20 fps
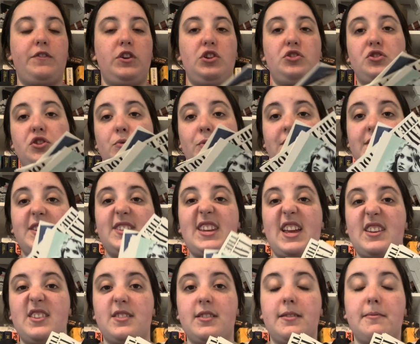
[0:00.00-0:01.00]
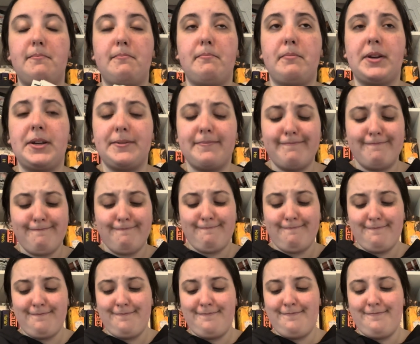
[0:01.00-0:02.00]
you do want to send them, but
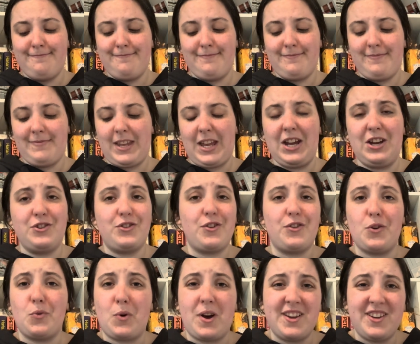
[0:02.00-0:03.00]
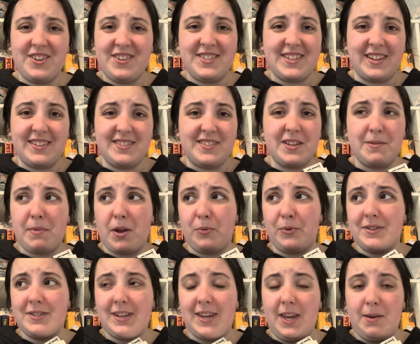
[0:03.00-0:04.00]
I don't know why you'd send them. I
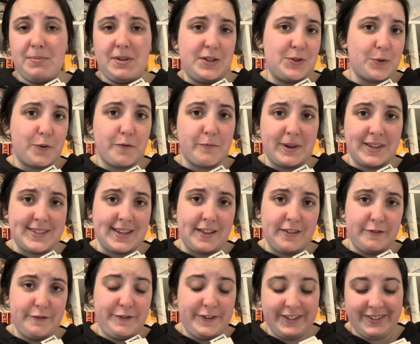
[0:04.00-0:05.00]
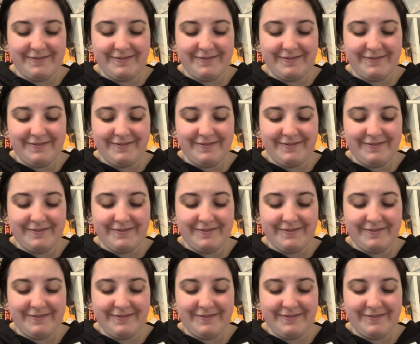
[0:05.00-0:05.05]
want to keep these all for myself.